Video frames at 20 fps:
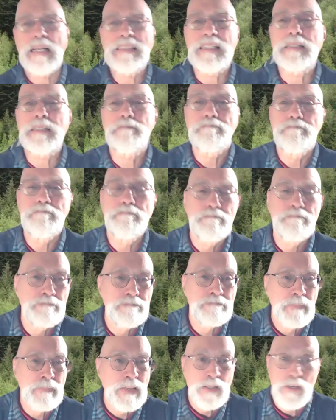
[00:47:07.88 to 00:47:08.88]
That's it.
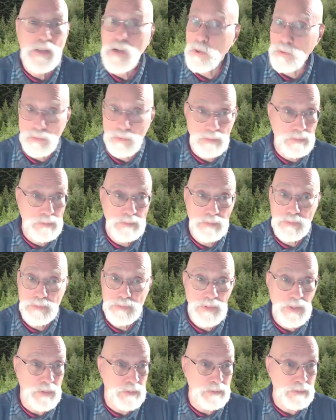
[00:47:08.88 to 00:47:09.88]
No,
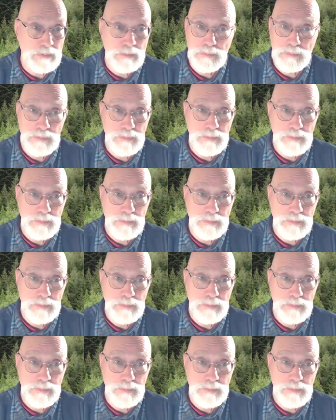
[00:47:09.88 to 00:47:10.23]
no.